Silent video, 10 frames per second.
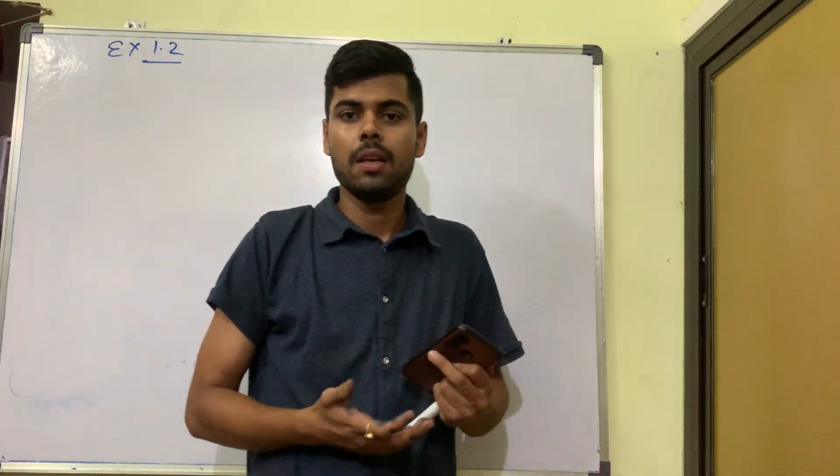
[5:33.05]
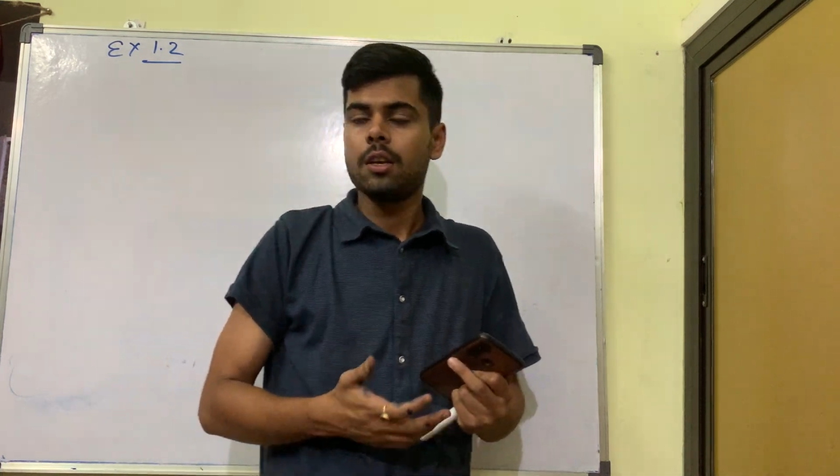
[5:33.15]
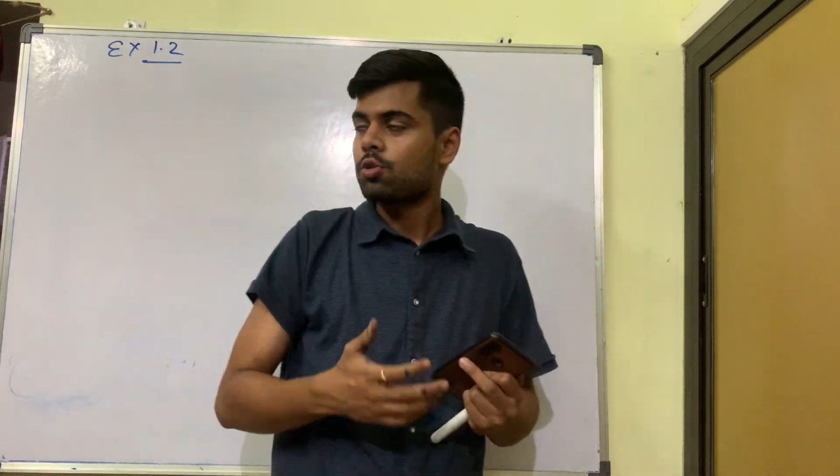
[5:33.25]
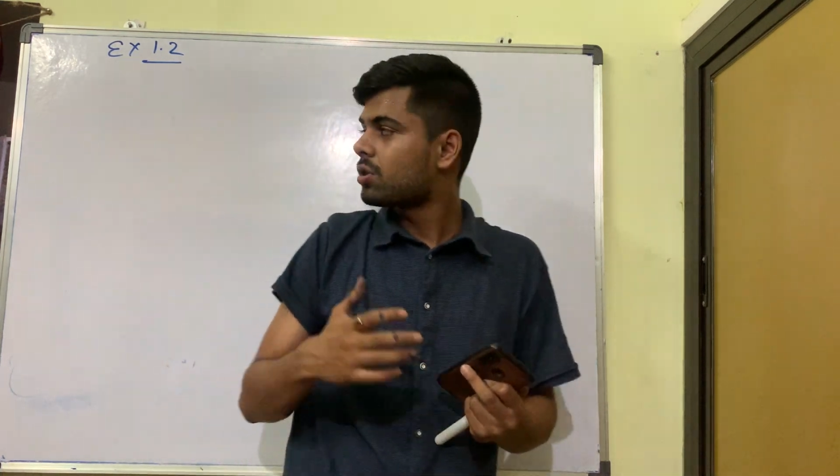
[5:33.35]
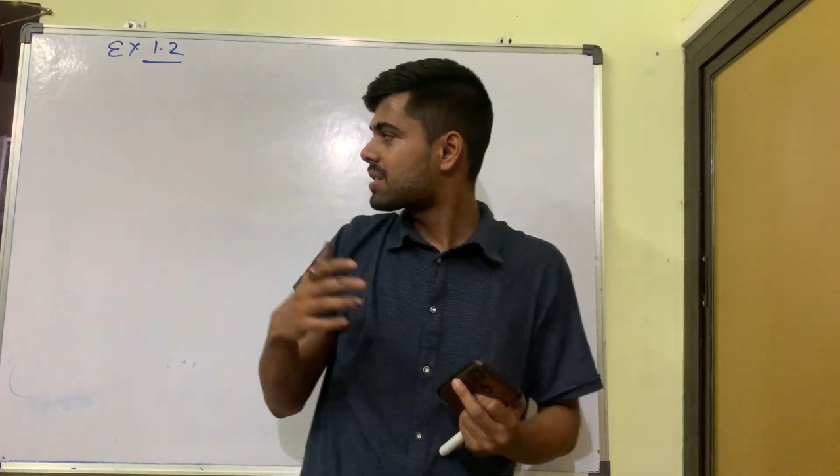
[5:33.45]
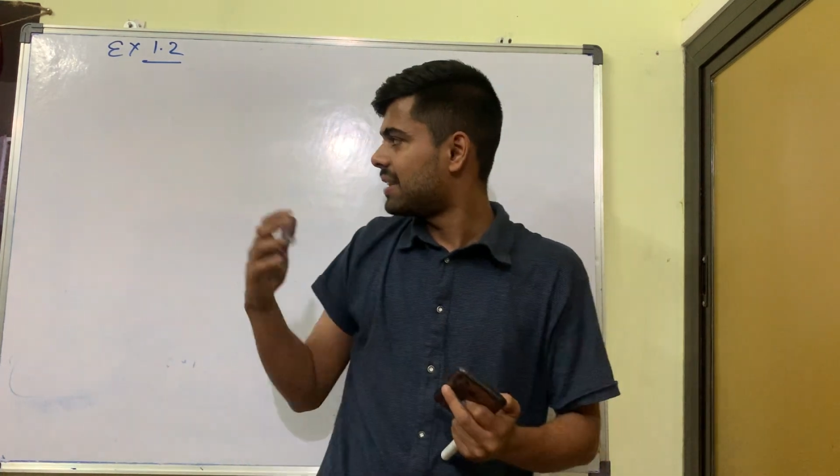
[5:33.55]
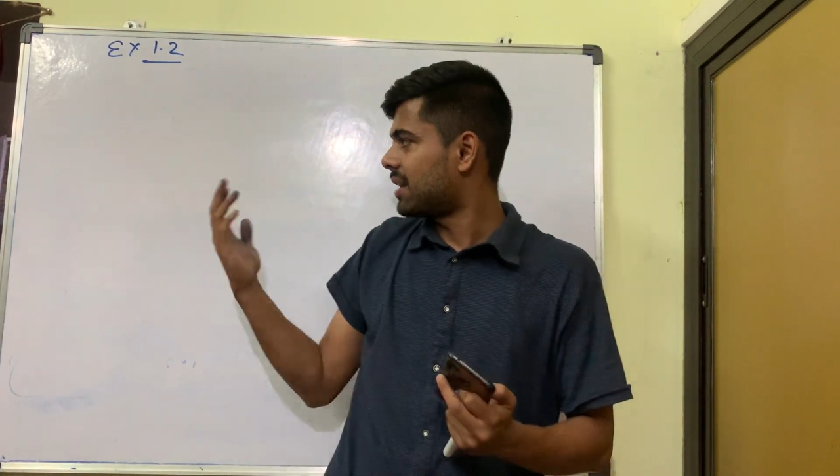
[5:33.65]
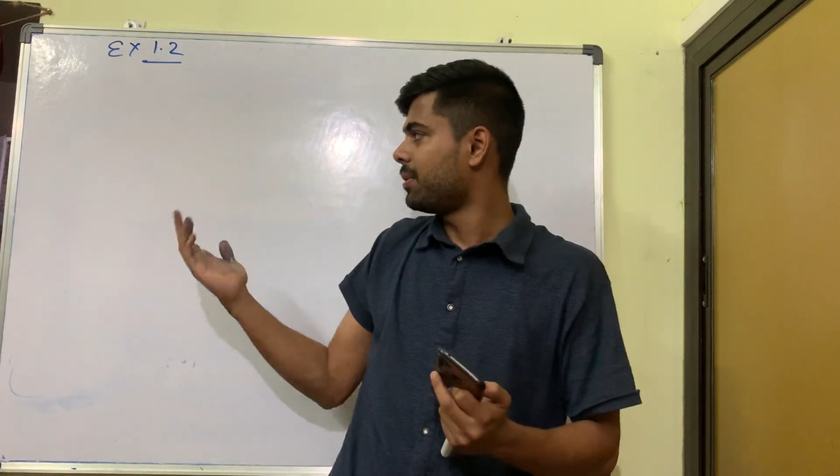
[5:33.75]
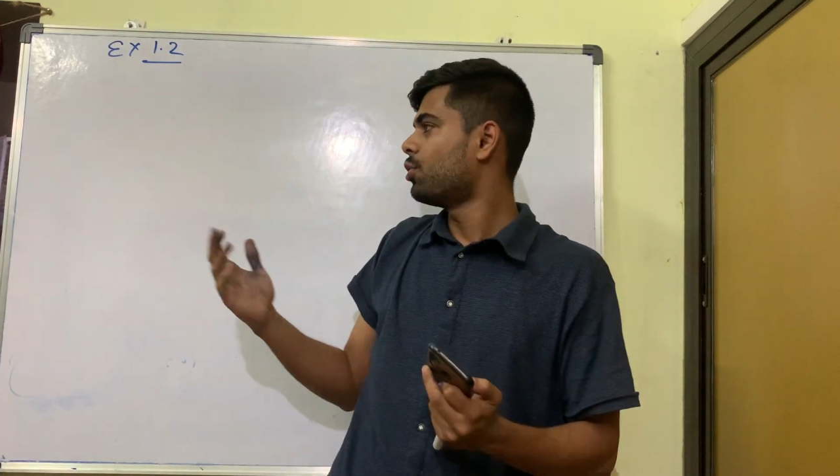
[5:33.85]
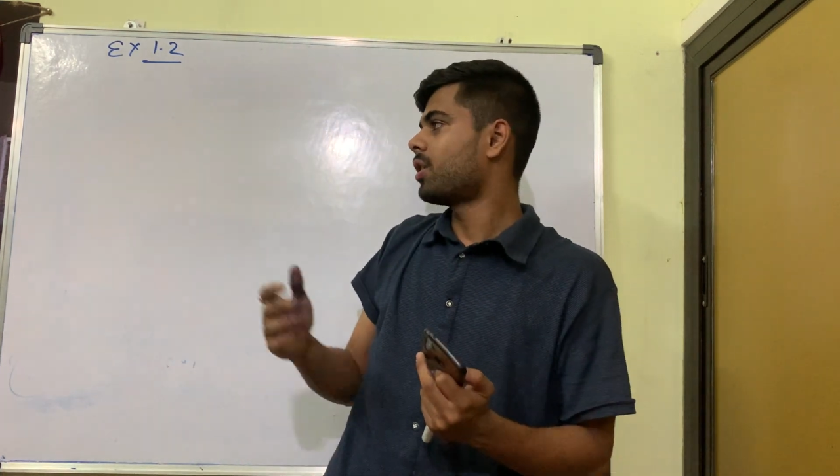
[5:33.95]
So just let
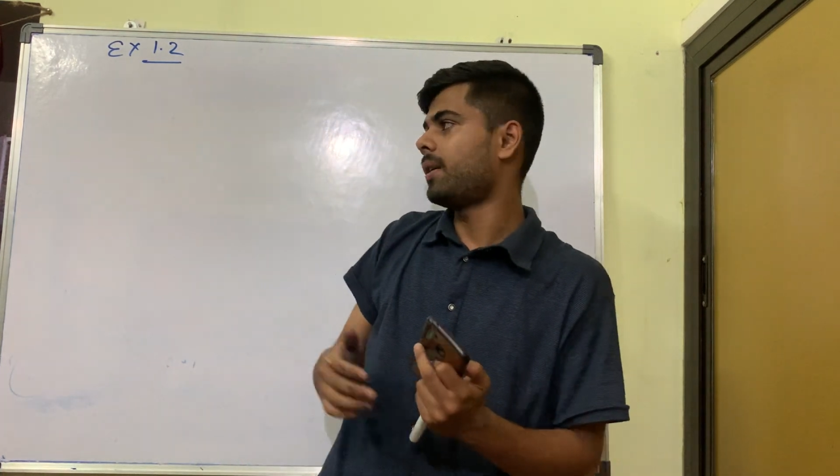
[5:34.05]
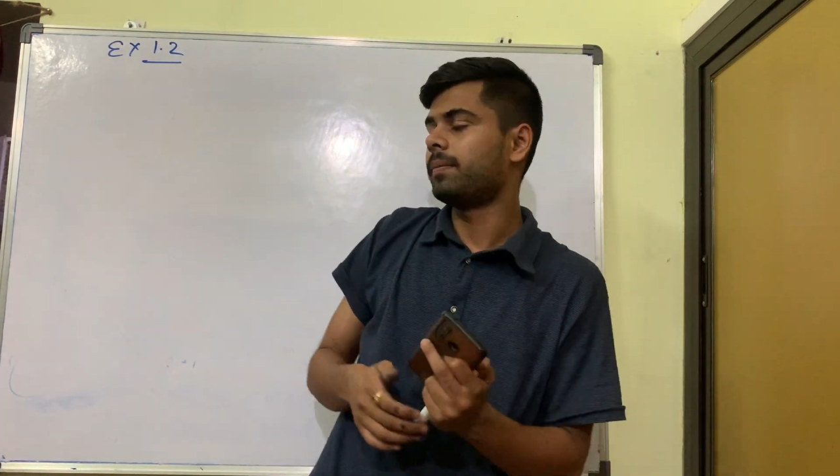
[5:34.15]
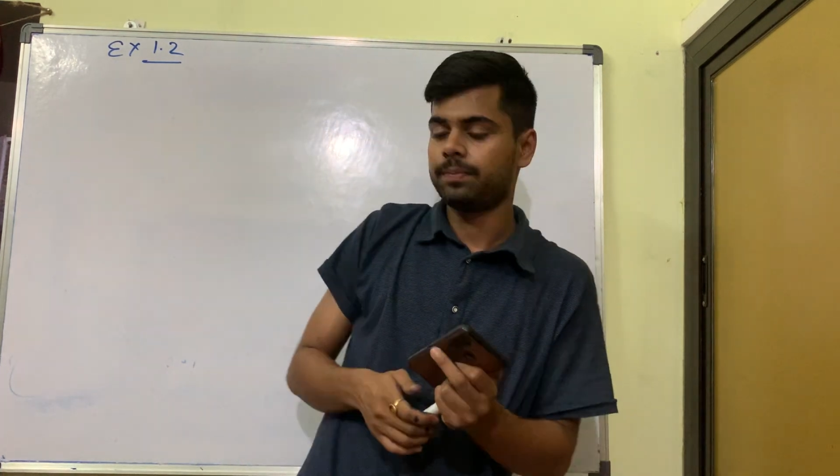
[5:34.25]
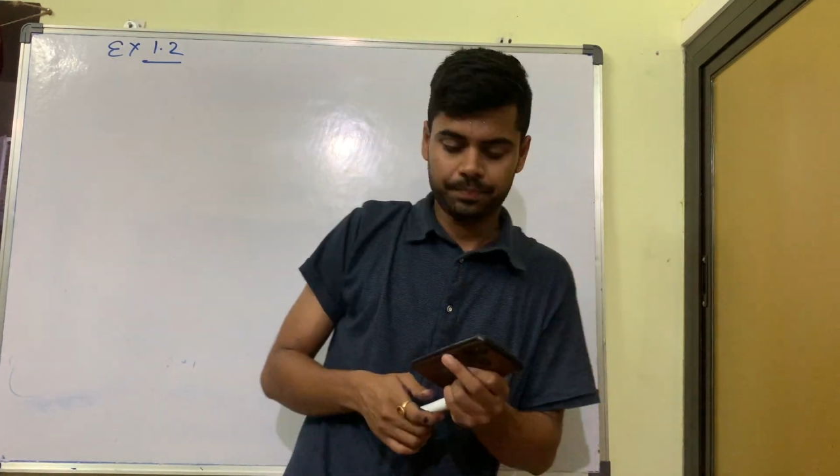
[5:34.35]
me know, okay?